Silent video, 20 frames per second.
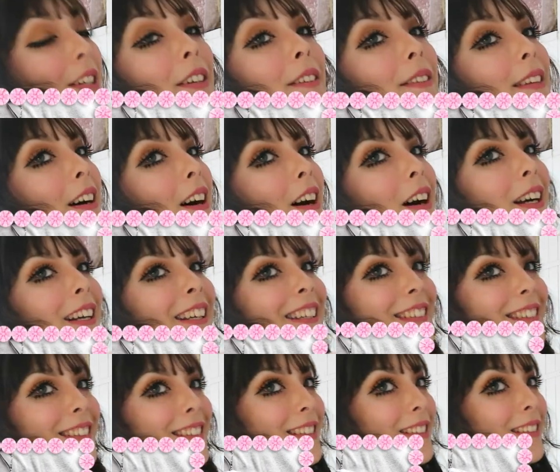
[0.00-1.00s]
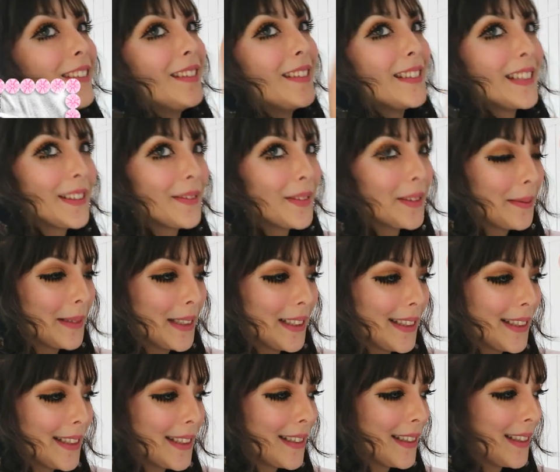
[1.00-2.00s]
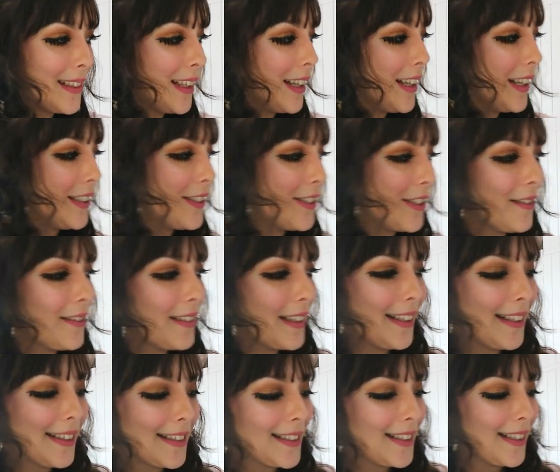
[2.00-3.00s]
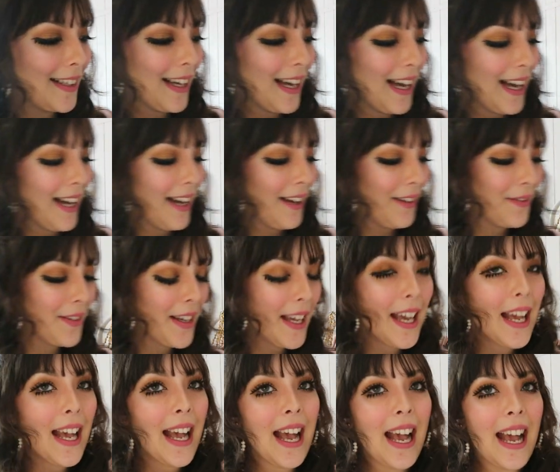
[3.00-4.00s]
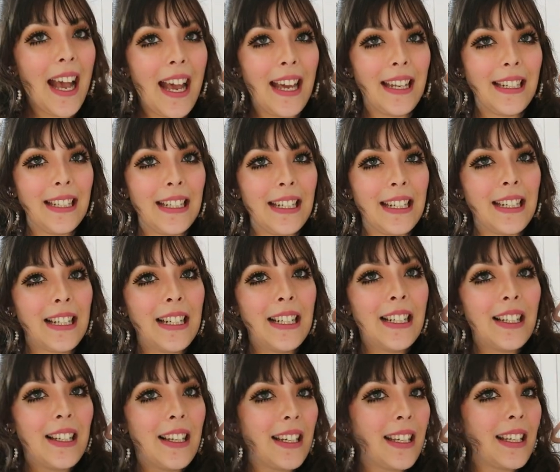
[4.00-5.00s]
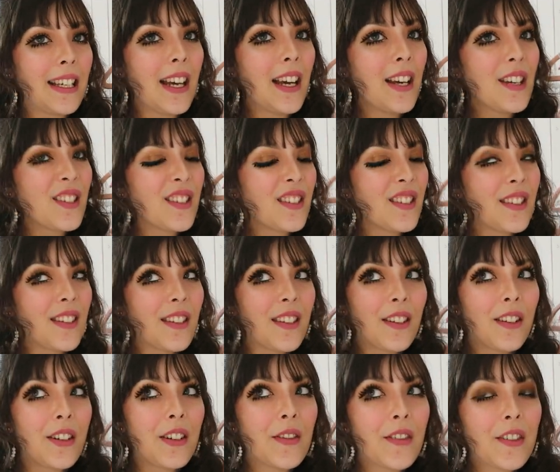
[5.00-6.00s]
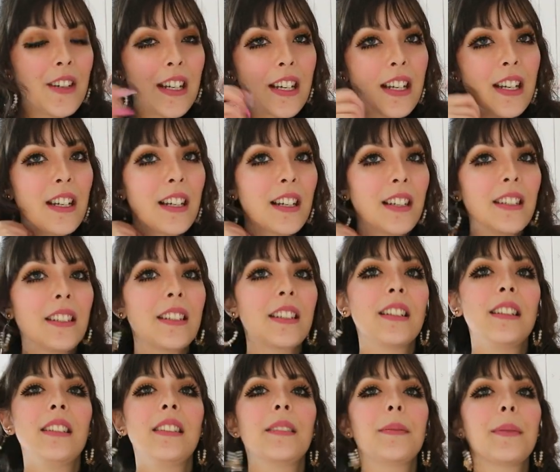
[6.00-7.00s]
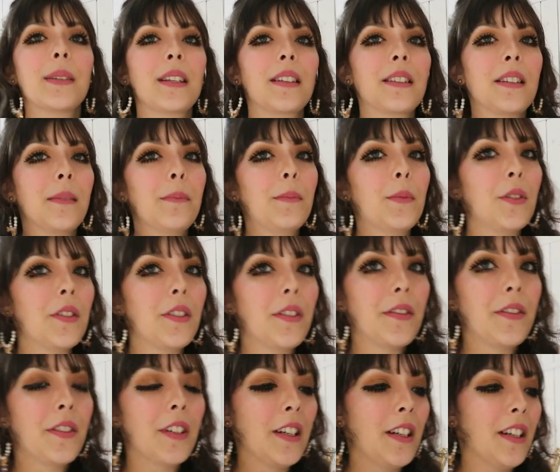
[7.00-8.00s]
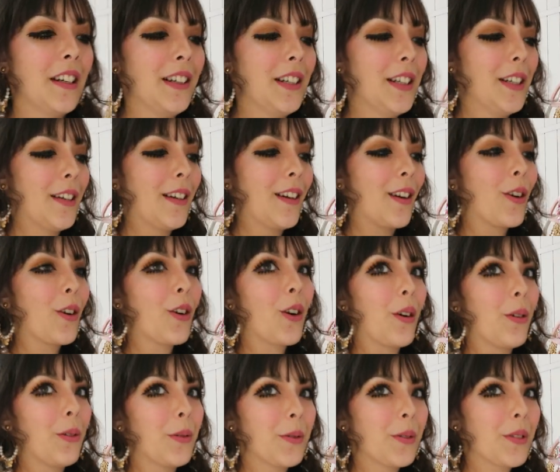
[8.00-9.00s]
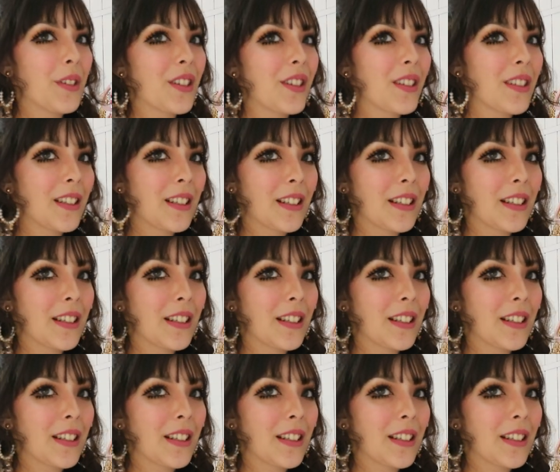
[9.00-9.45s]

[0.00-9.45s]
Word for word: know that I never wear this color. I don't actually have any like silvery kind of colors because I'm more of a gold